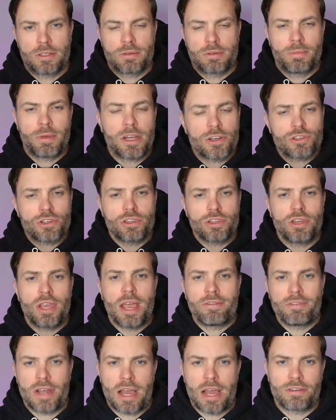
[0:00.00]
So making sure that you
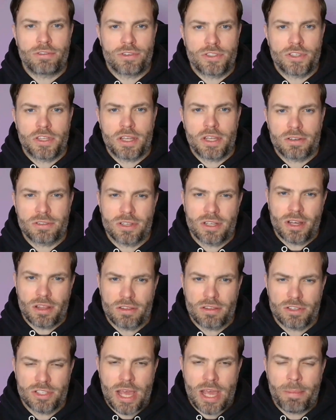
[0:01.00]
have your address in there is
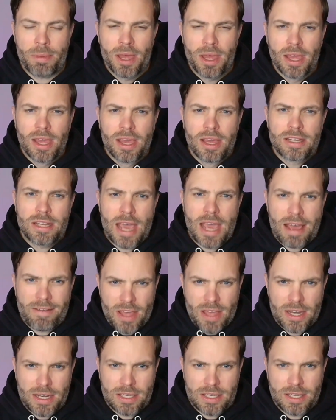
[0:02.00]
another step to have
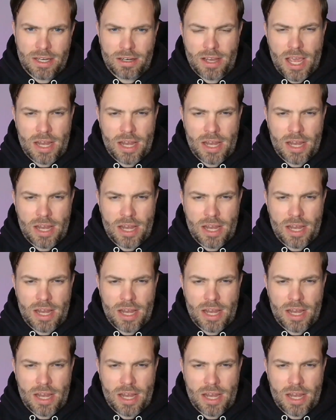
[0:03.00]
that in there.